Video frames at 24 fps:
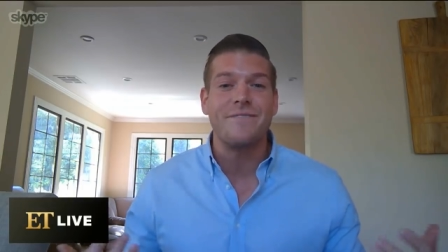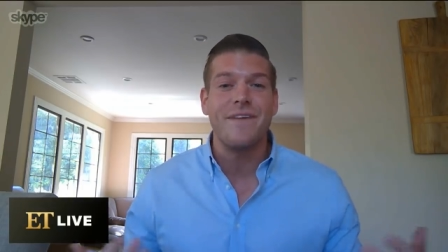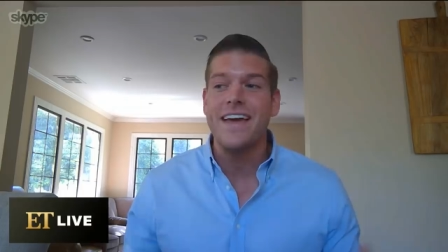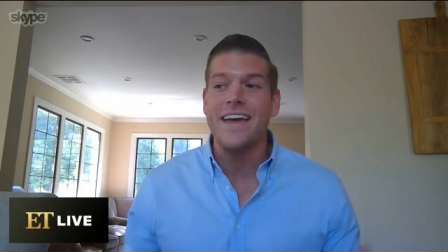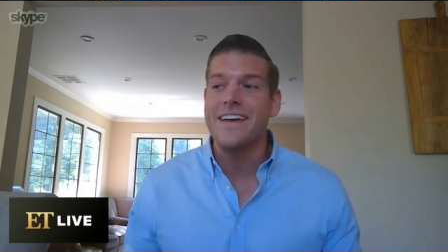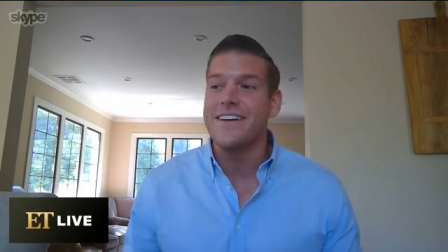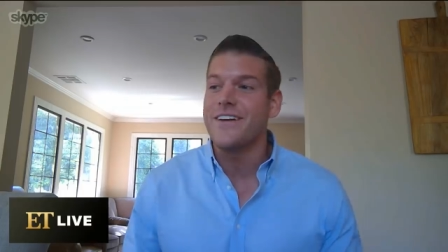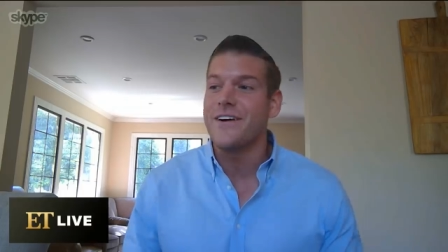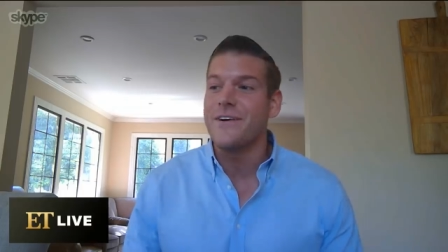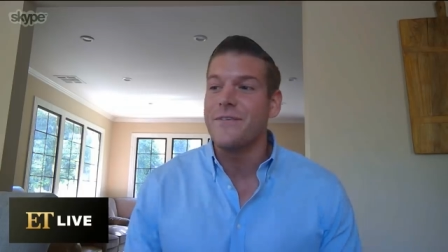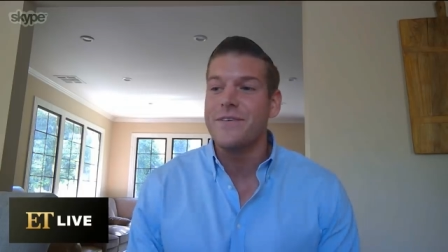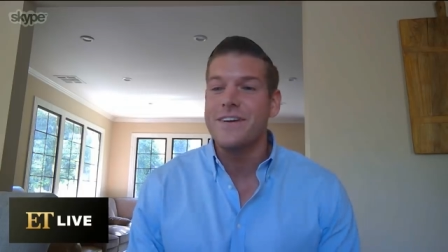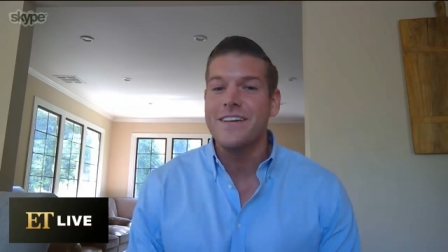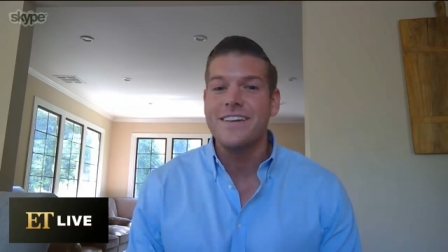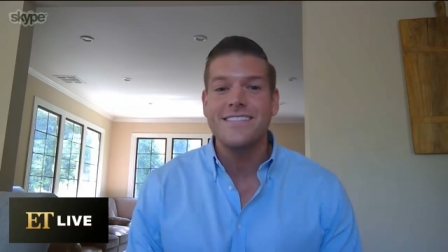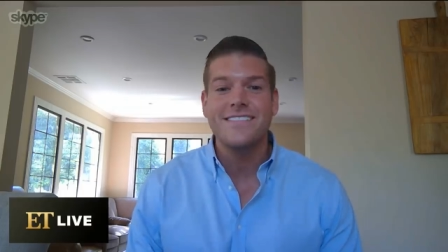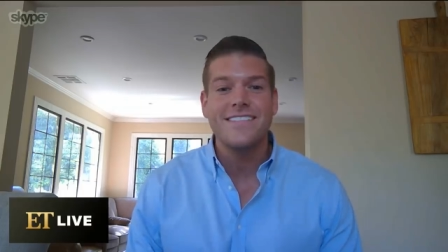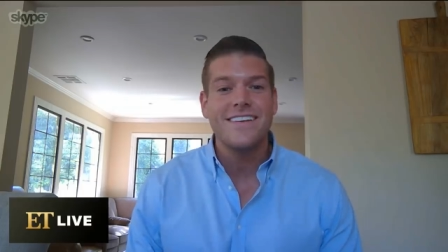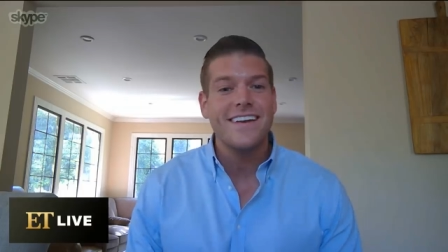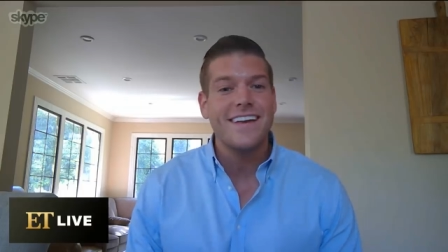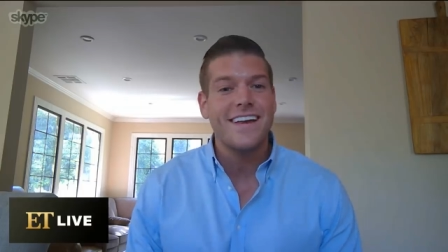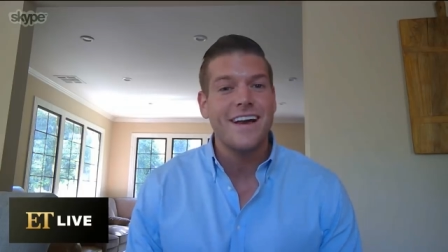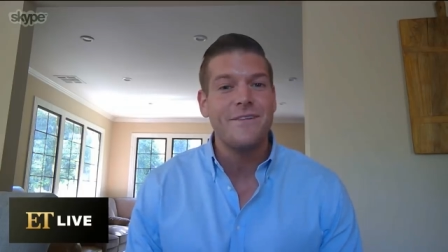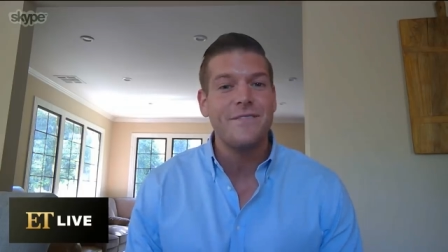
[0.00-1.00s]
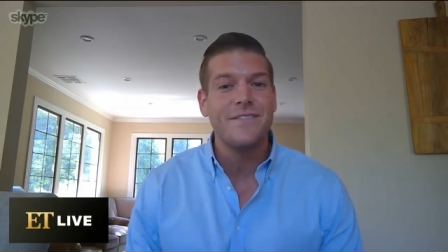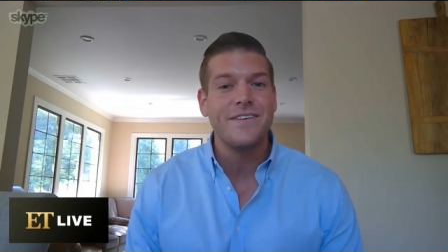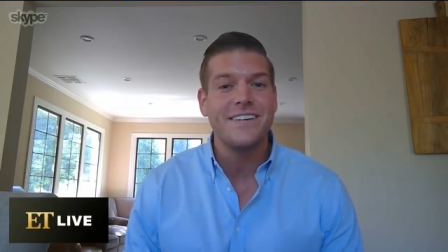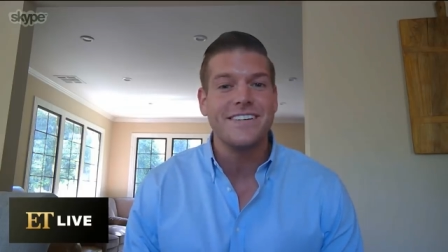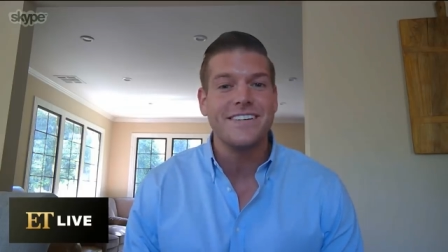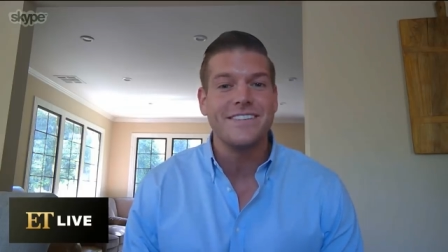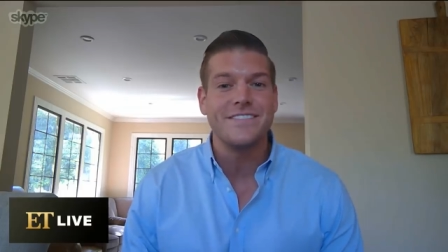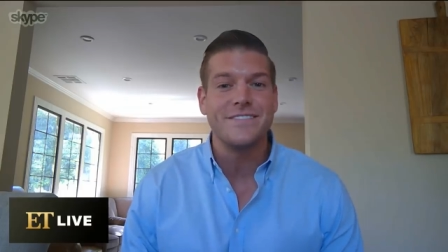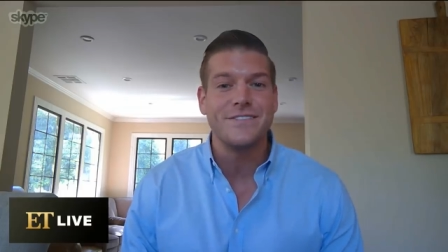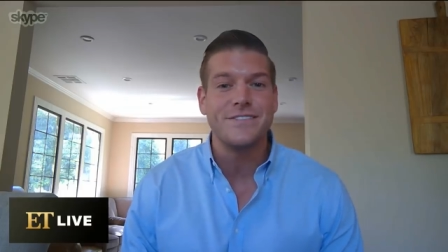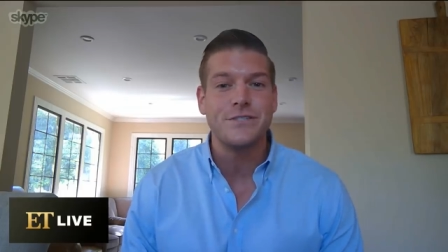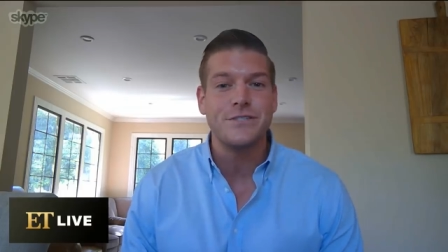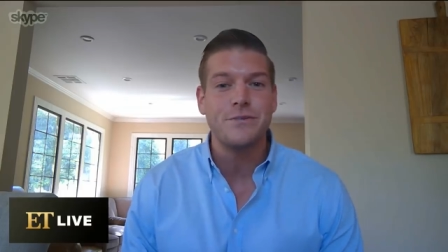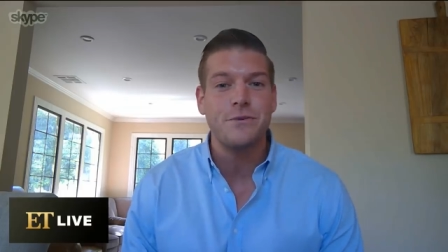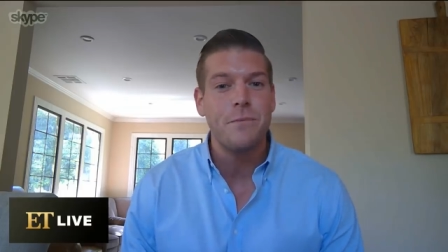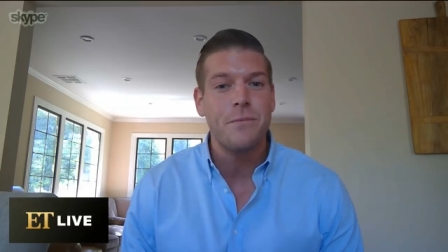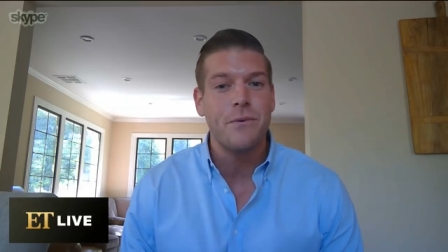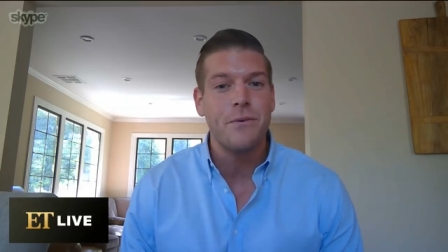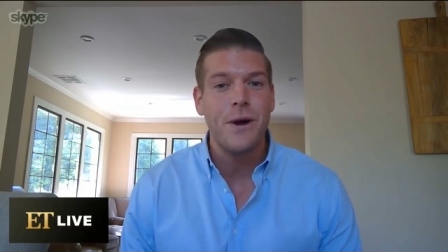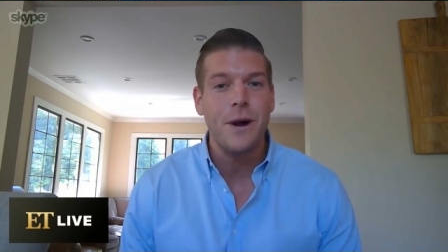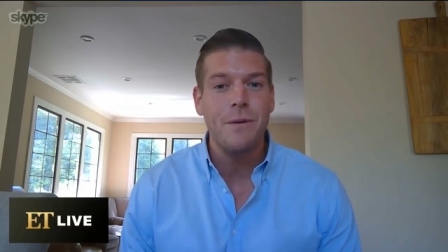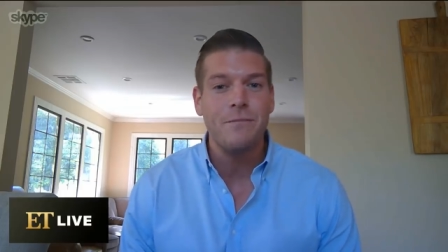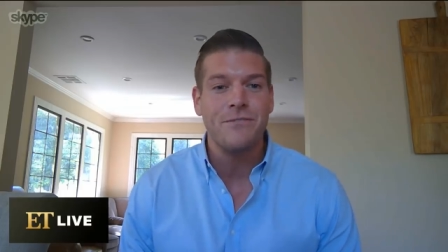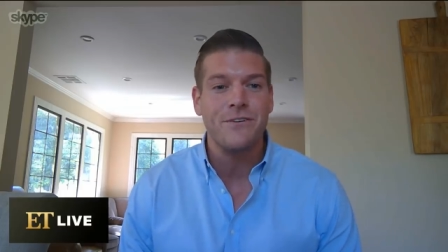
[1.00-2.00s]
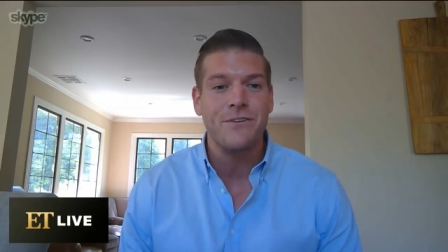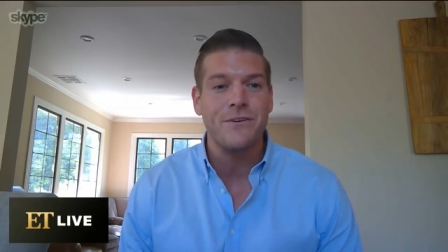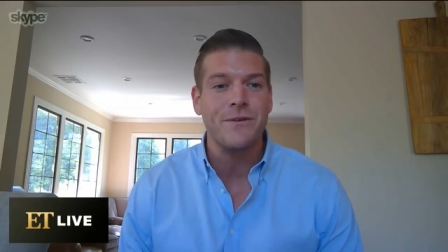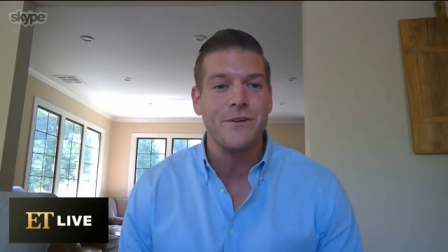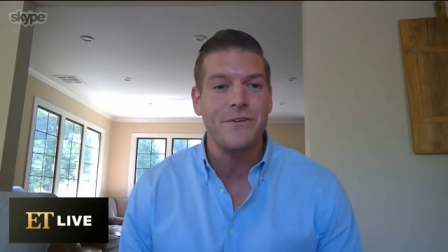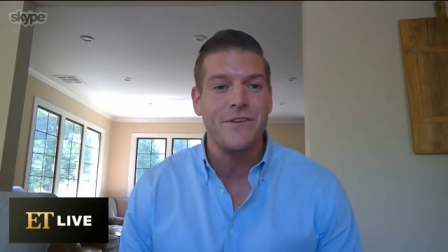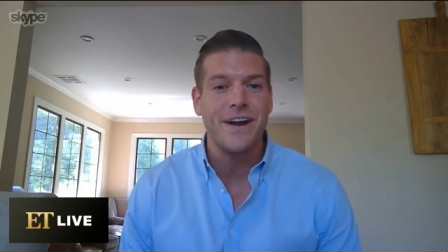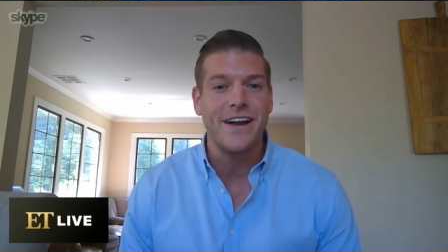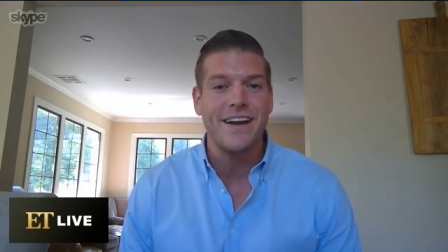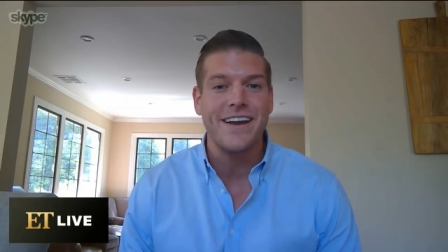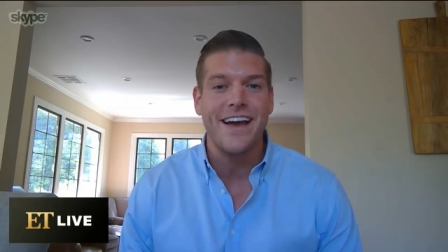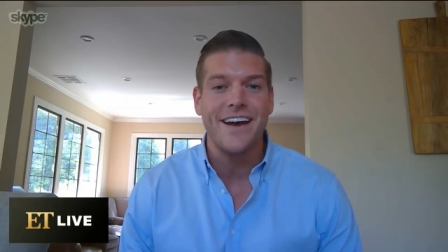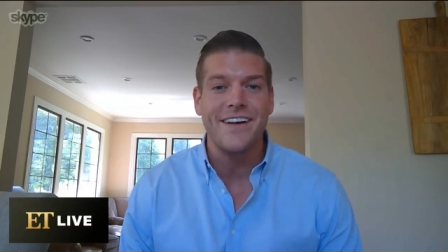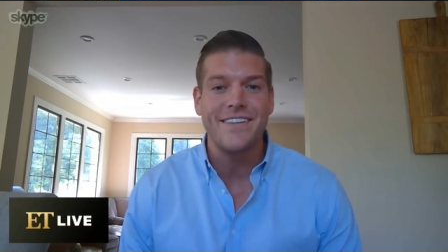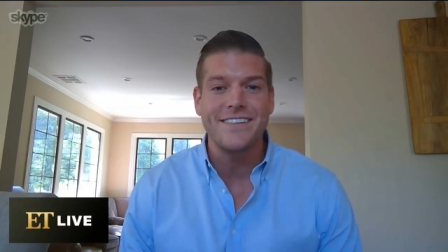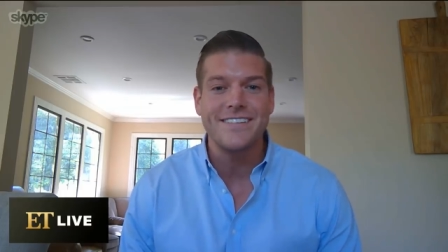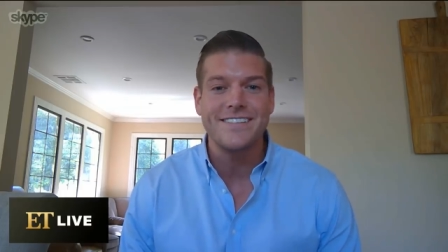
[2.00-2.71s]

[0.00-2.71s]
man, nobody's like coming to swoop her up from me right now.